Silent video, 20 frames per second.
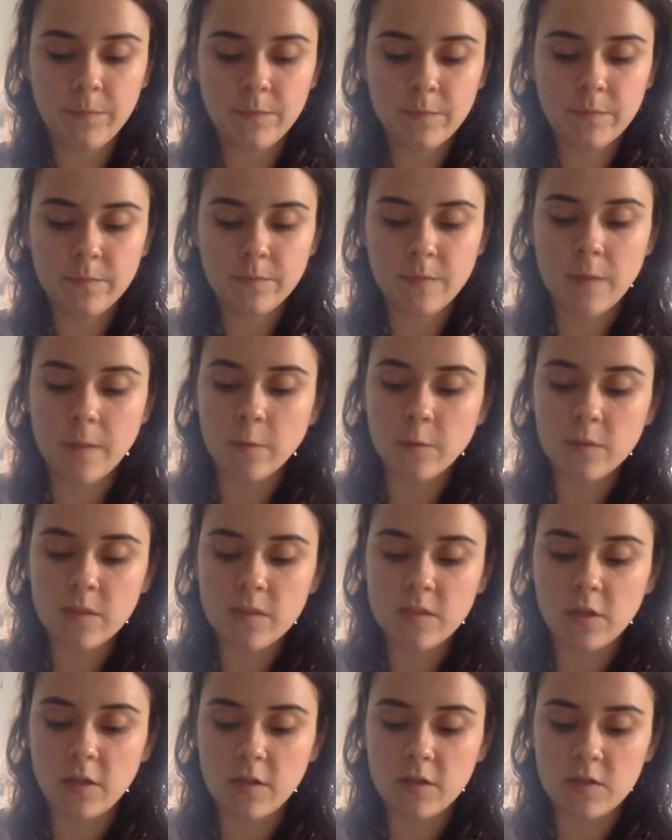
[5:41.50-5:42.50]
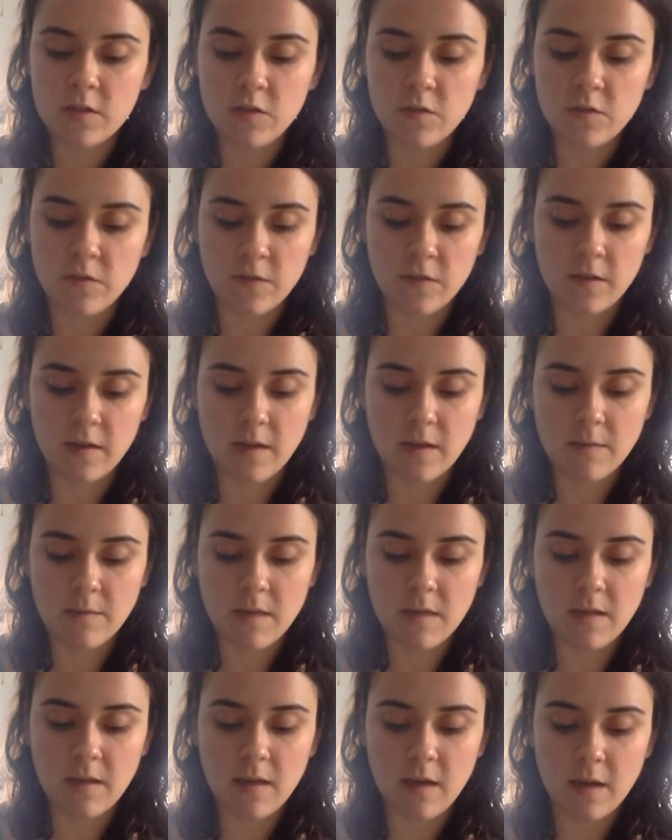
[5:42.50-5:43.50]
Mamma was stirring a stew for the night,
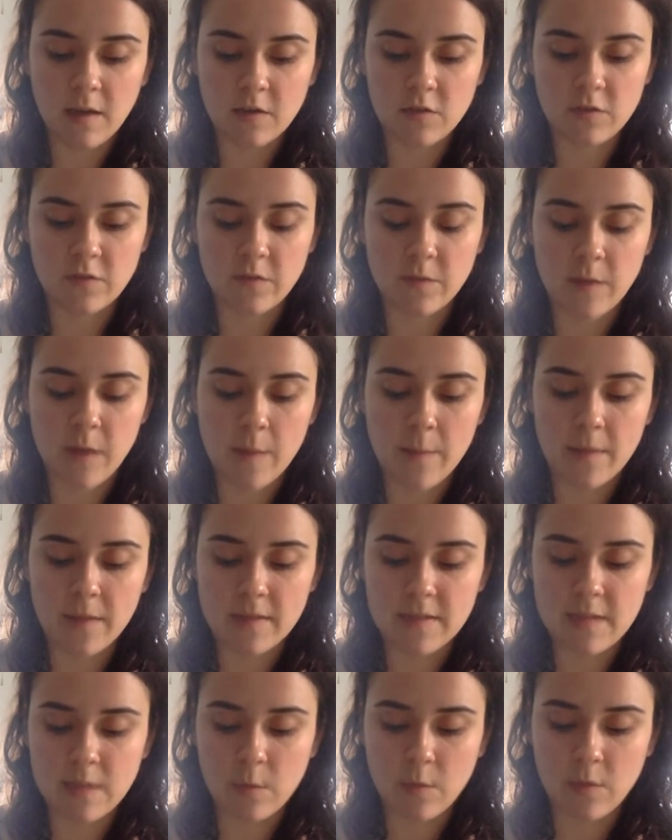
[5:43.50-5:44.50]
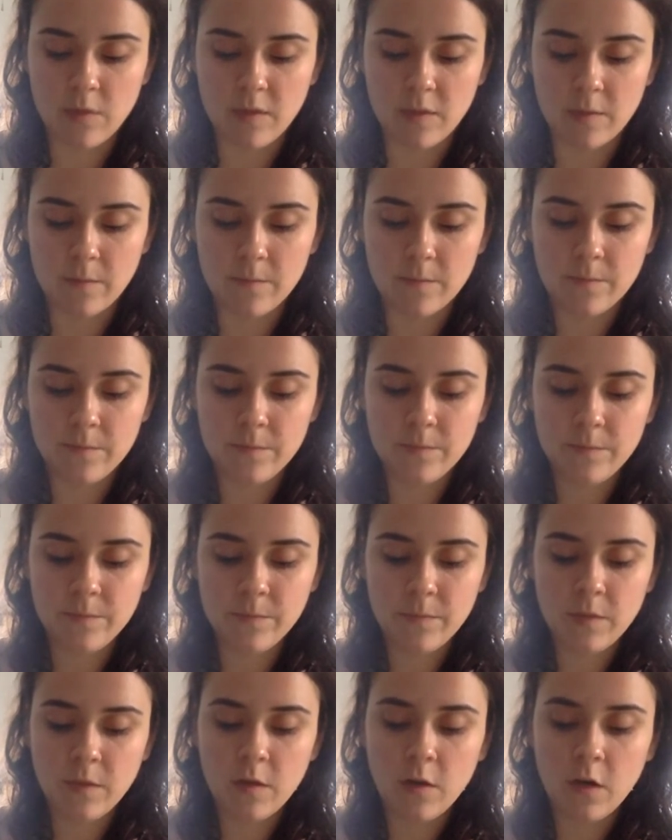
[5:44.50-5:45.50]
making extra for Papa to take with him.
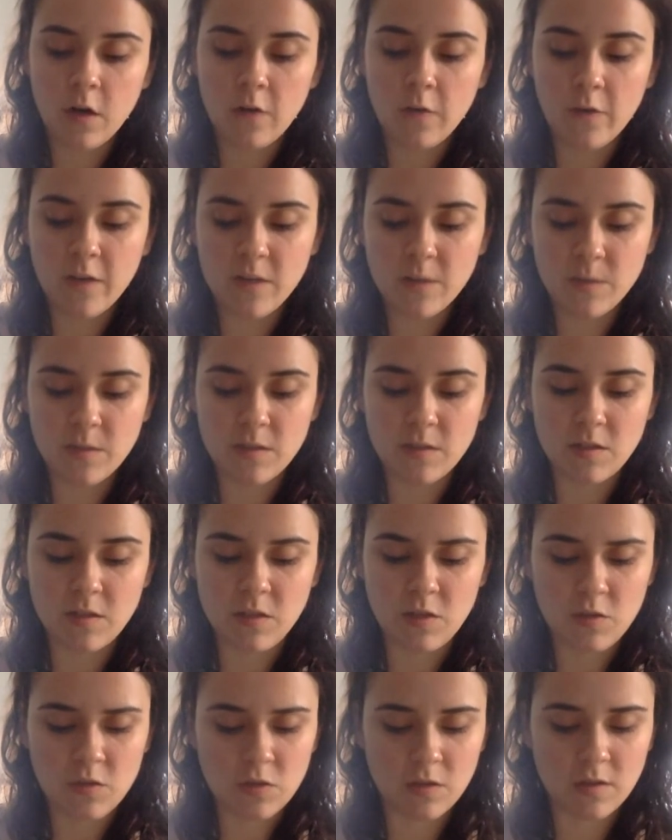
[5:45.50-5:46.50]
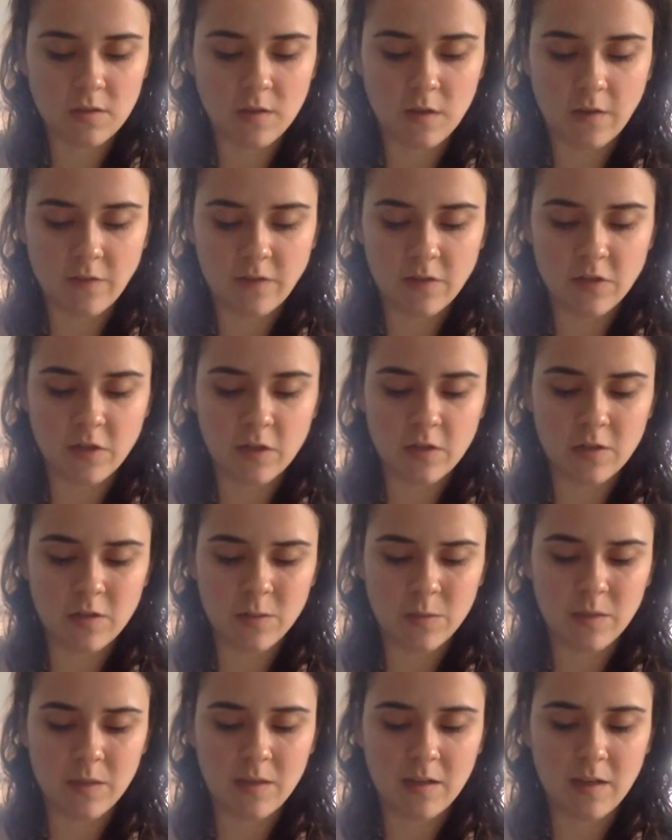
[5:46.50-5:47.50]
Her voice was usually soft and gentle,
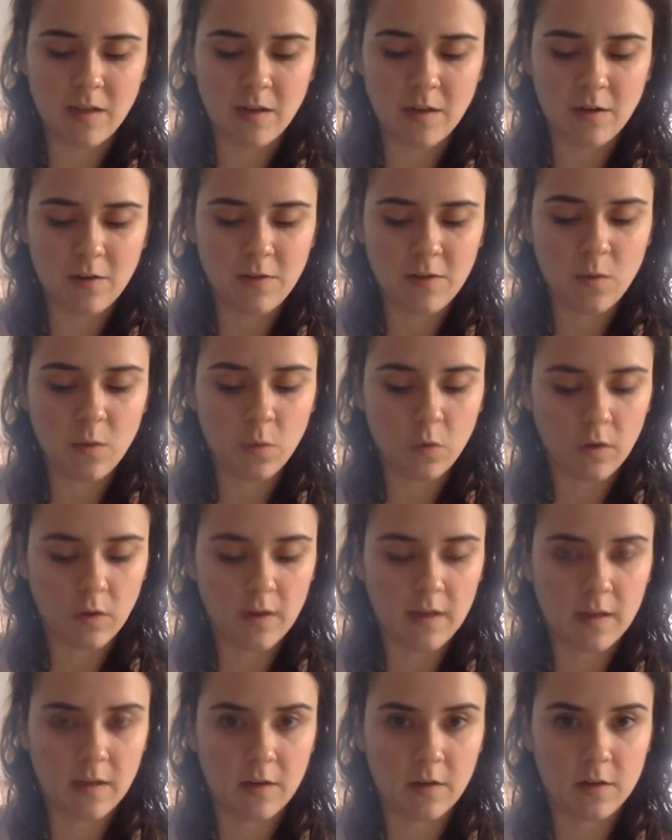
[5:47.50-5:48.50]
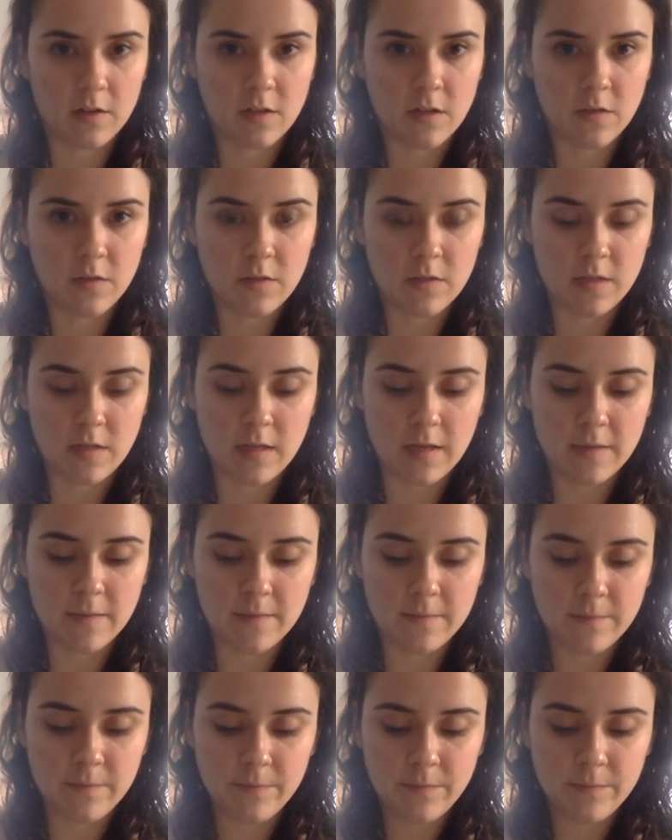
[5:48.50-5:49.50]
but I heard the warning in her tone tonight.
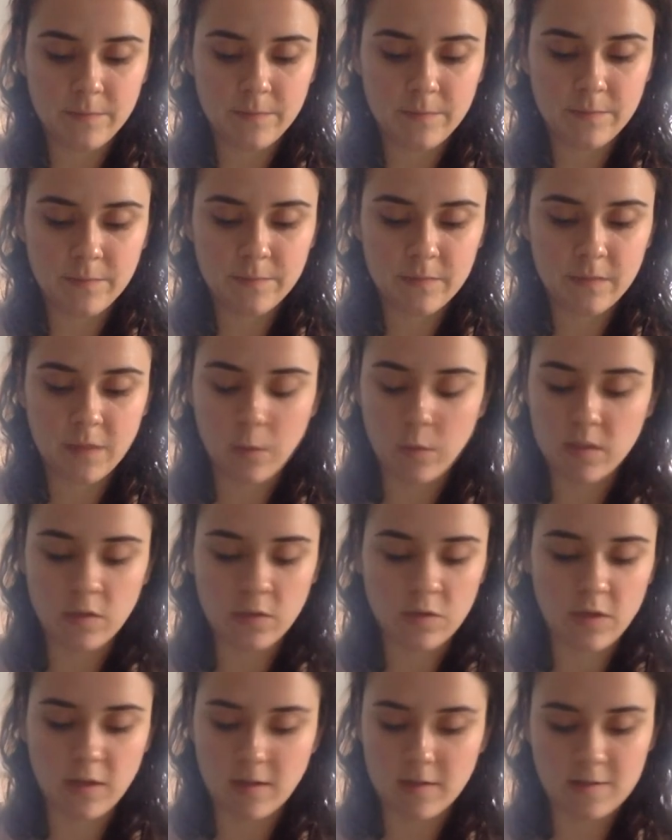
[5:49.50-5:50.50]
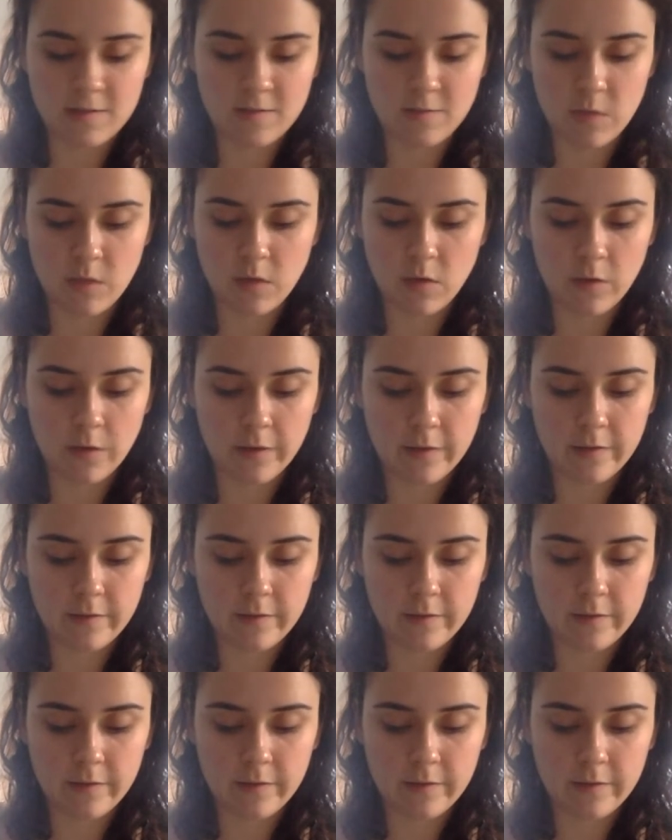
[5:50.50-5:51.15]
There was no chance of me going.